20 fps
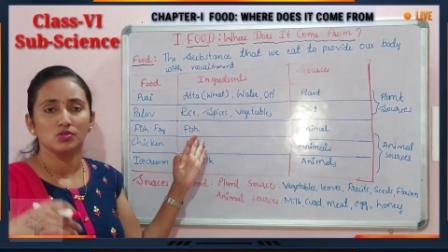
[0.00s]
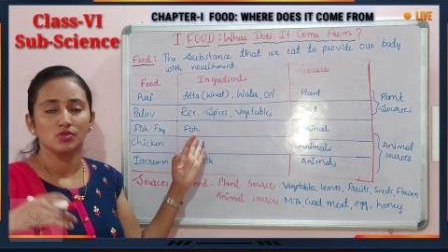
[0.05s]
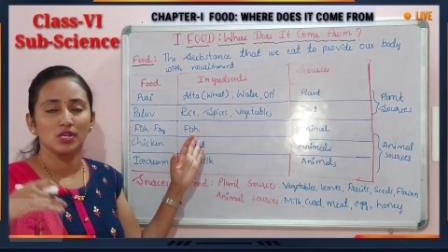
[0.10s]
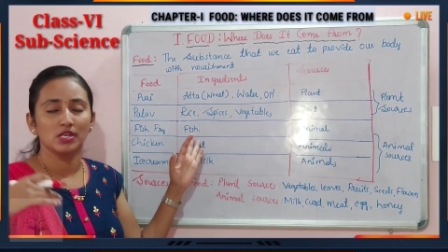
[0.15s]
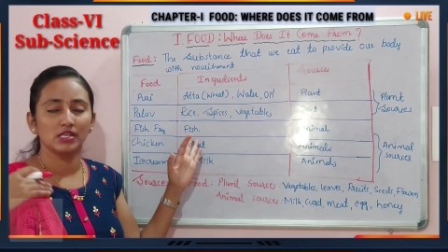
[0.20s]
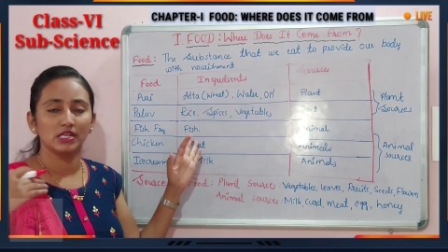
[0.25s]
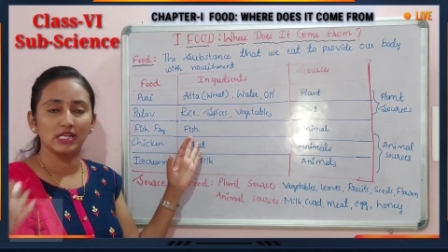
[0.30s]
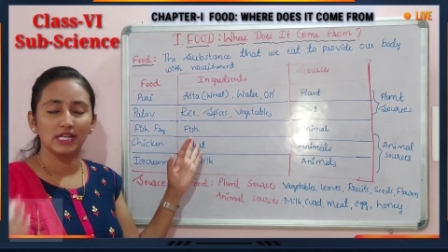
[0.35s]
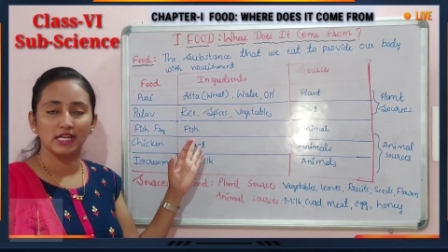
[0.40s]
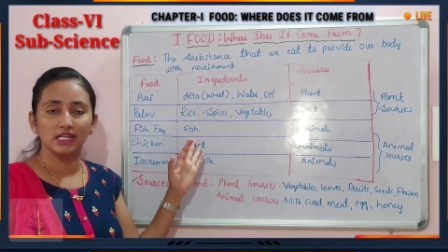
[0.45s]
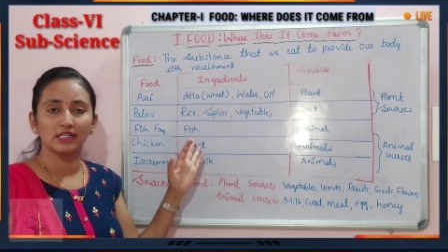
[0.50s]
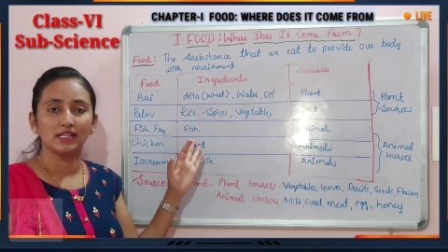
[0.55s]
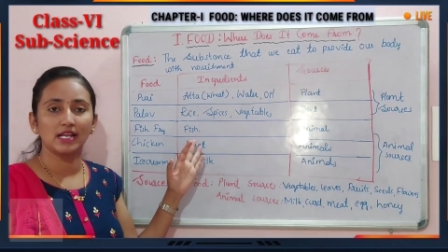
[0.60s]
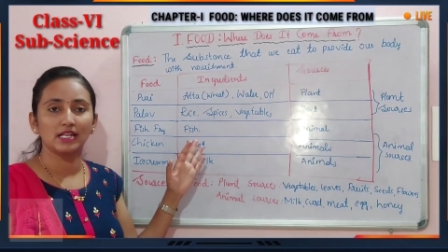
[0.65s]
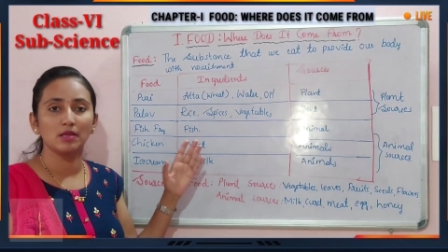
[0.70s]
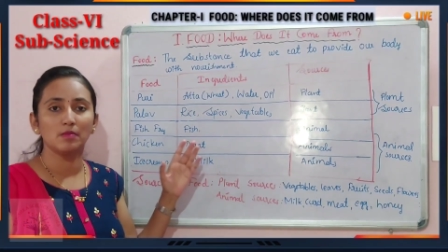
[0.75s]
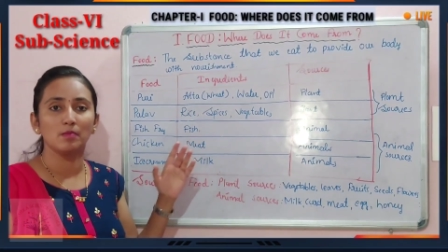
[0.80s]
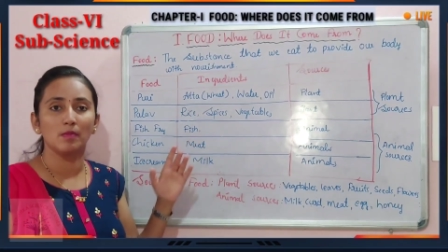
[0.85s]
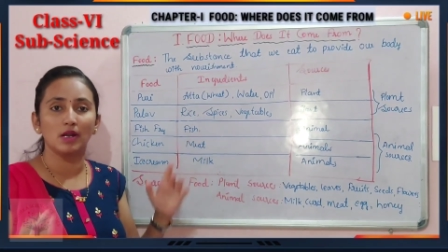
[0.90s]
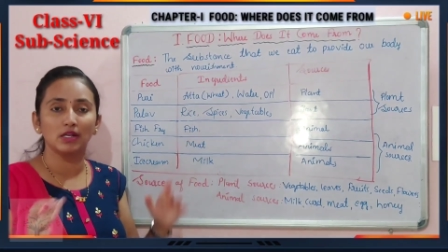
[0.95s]
So ingredient
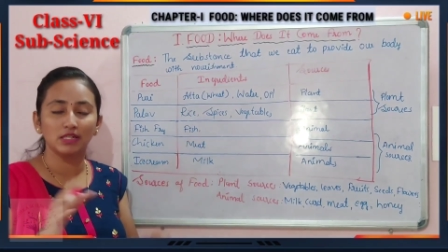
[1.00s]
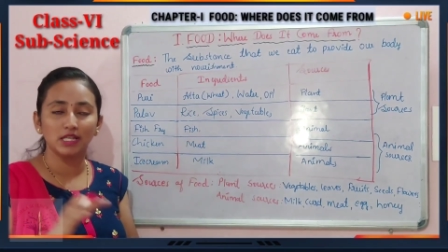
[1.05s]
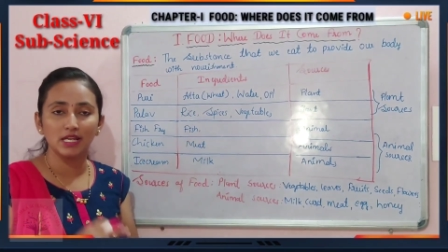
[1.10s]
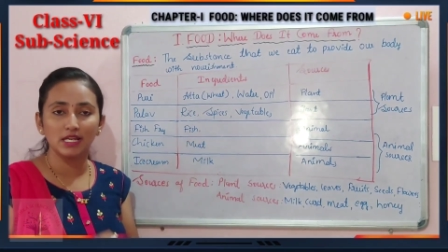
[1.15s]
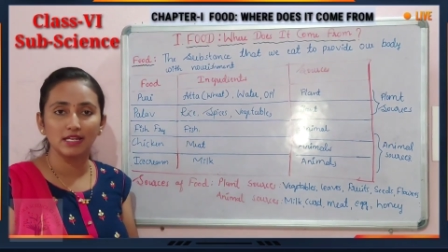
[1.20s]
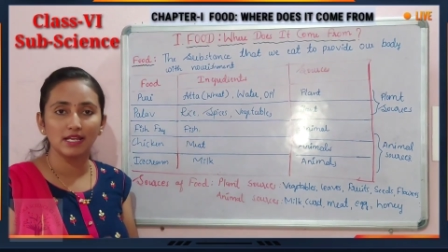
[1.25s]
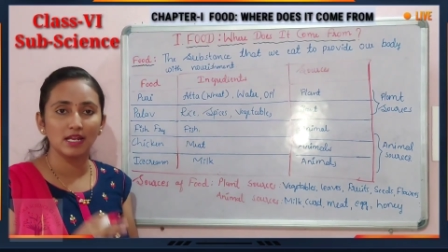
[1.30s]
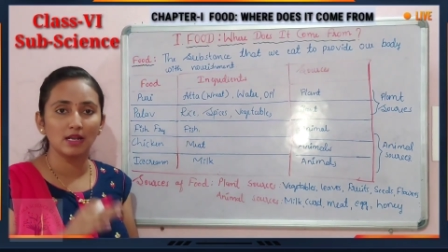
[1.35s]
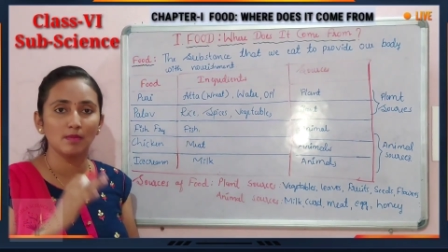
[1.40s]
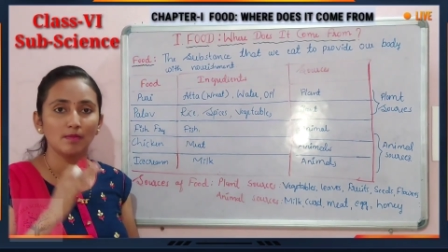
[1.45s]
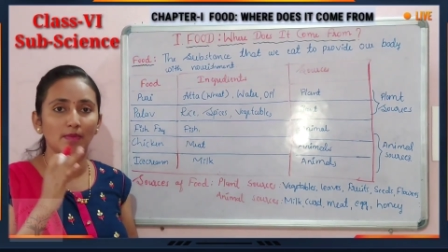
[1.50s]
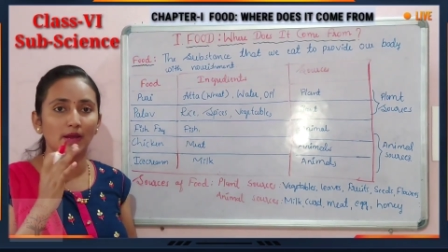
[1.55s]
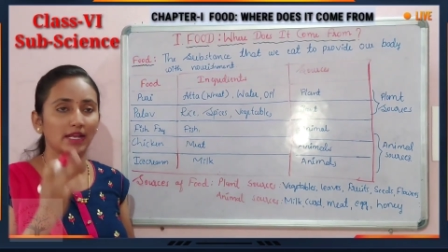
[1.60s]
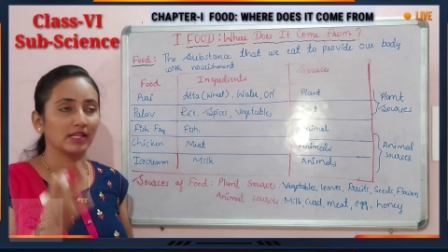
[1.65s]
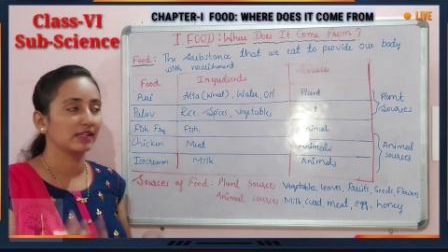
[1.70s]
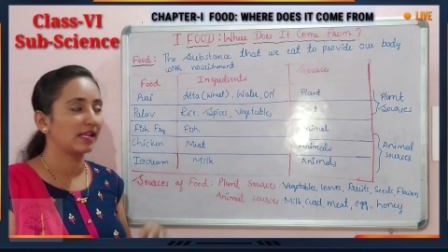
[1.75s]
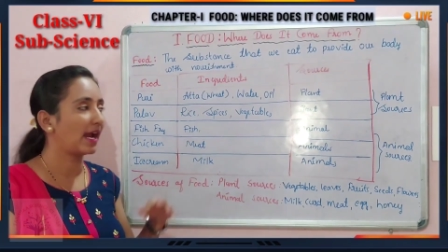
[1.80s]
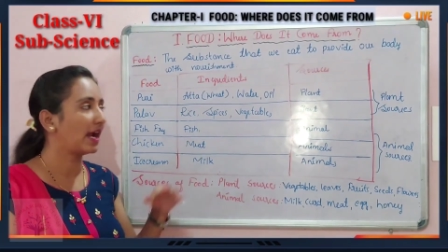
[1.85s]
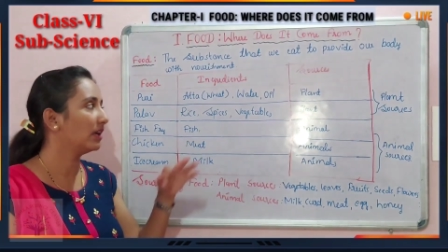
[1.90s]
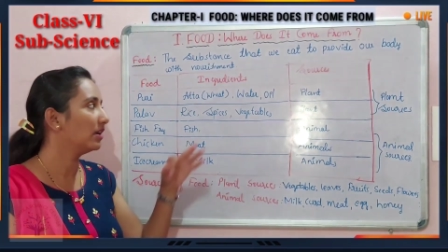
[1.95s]
are the material
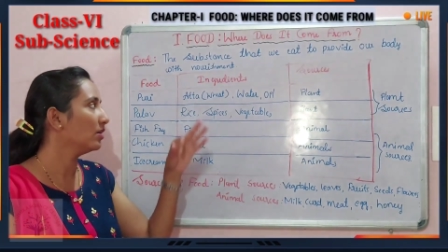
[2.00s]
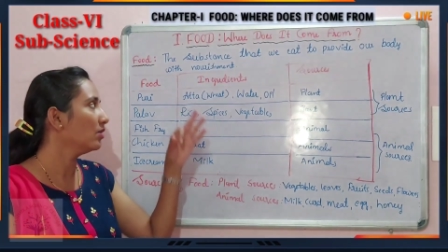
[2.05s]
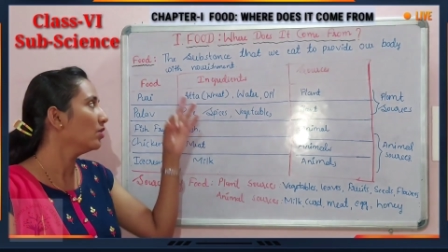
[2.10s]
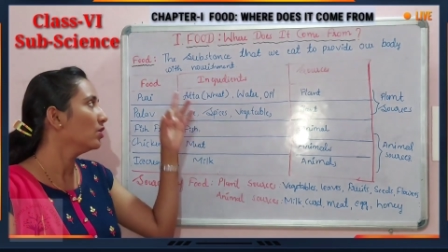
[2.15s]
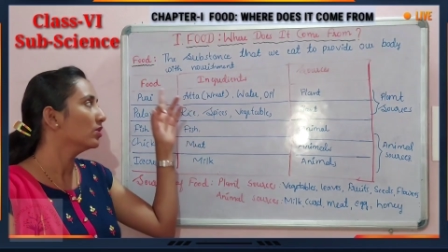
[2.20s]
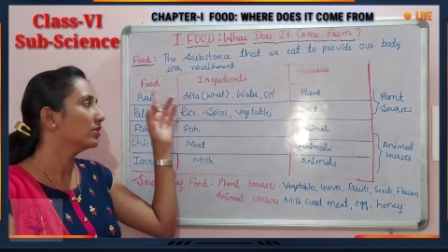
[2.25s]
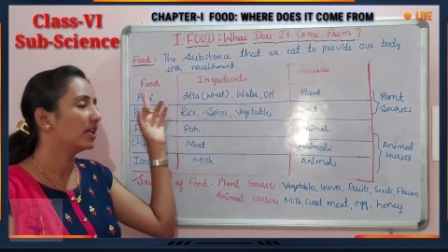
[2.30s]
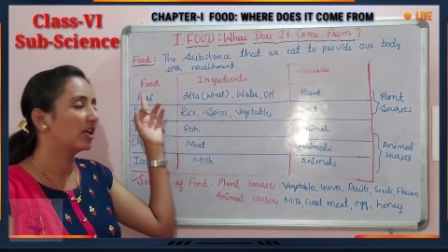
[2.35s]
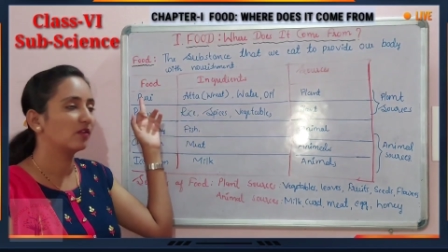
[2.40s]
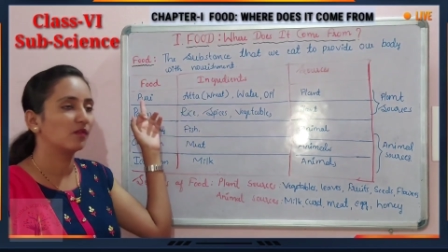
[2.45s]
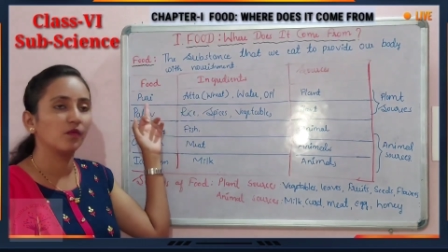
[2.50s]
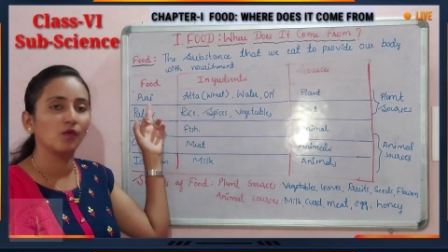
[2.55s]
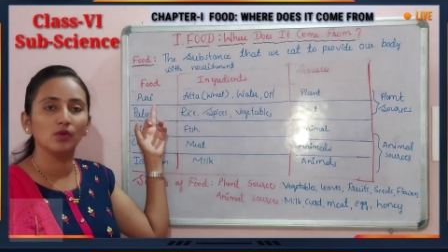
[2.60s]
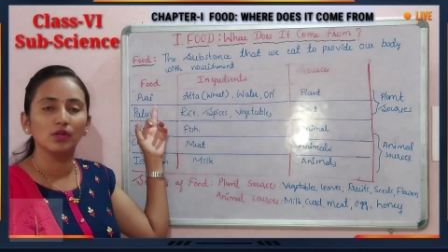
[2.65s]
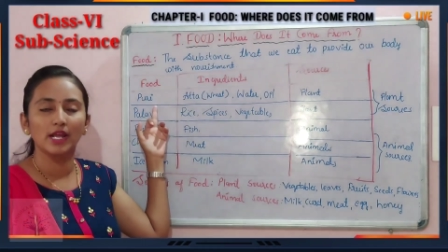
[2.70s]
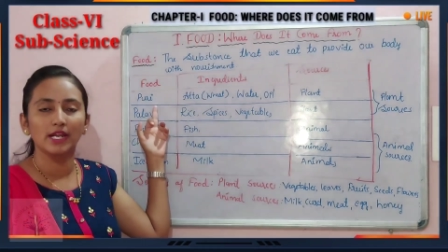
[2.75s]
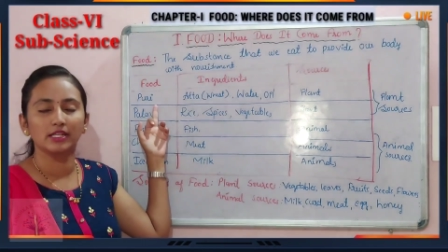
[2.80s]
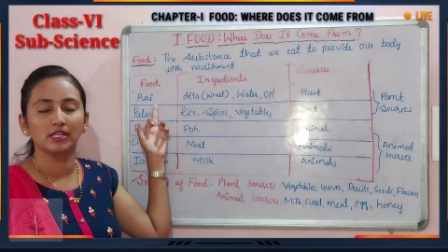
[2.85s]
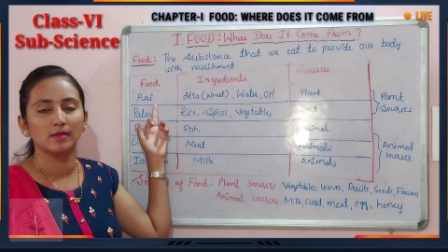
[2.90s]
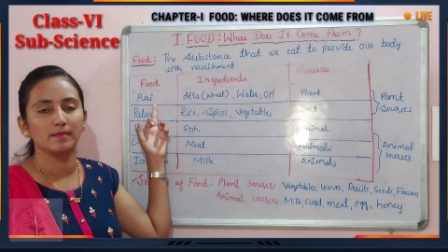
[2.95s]
by that
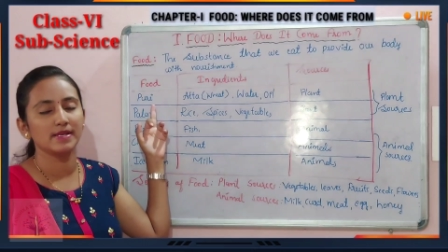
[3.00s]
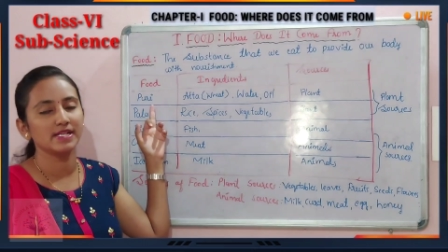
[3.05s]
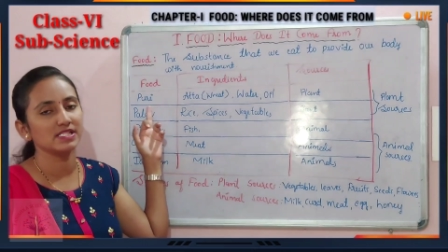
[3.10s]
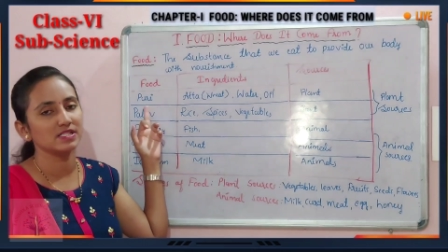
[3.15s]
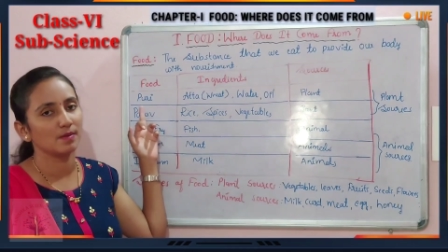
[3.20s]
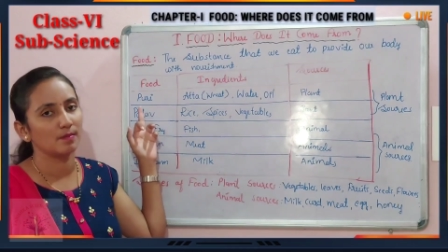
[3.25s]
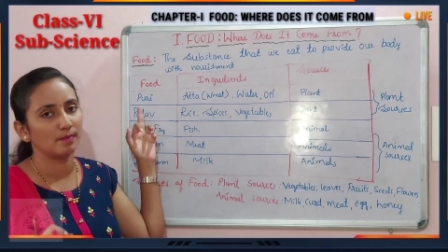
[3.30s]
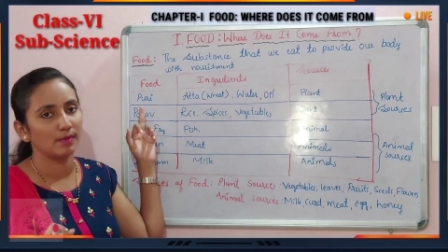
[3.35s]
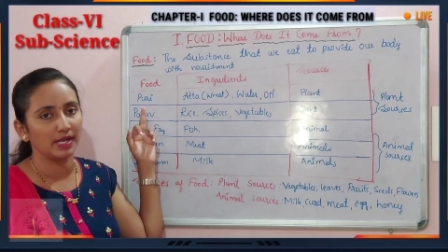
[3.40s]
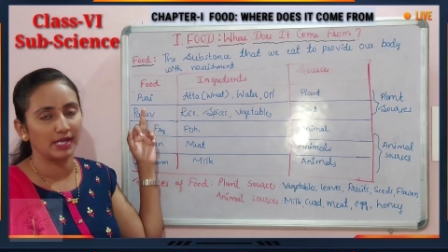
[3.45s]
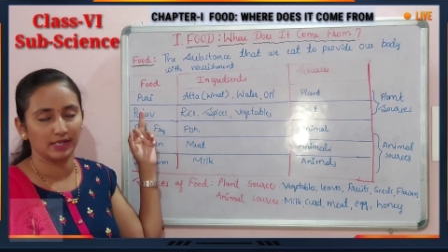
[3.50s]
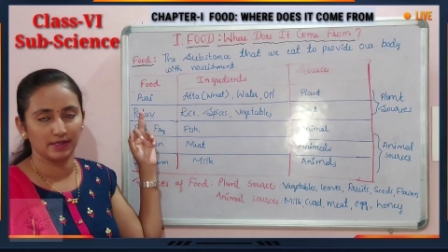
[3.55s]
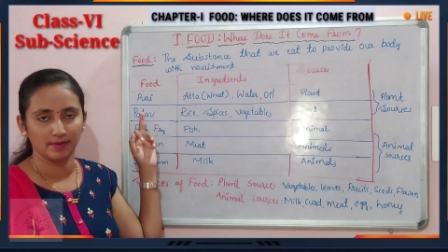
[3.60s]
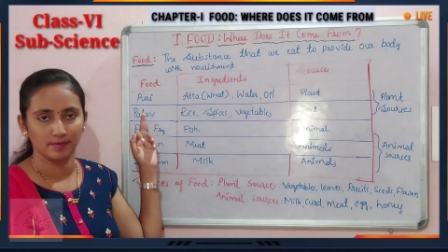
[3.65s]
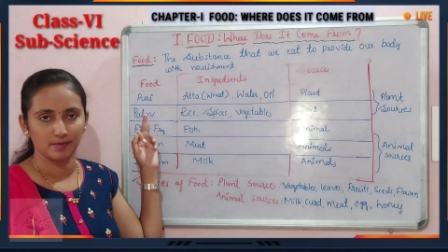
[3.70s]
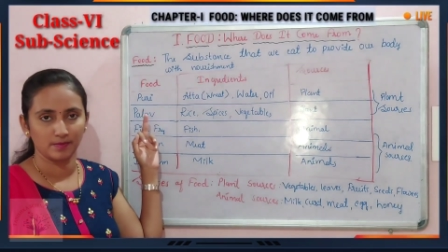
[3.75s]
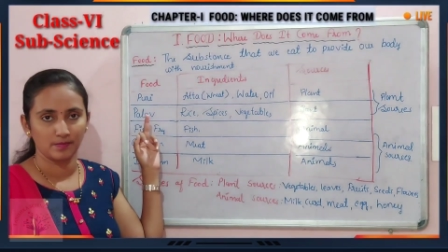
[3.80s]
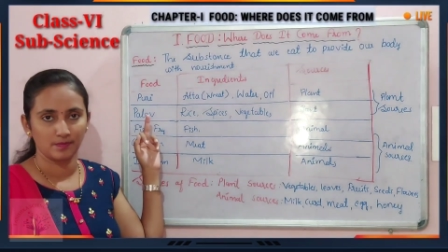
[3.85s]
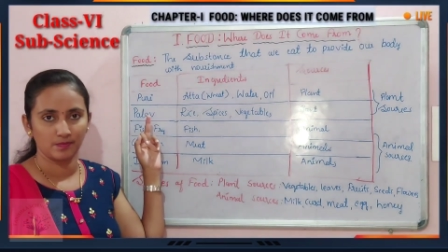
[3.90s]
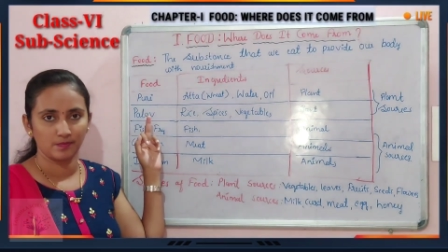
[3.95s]
food item is made.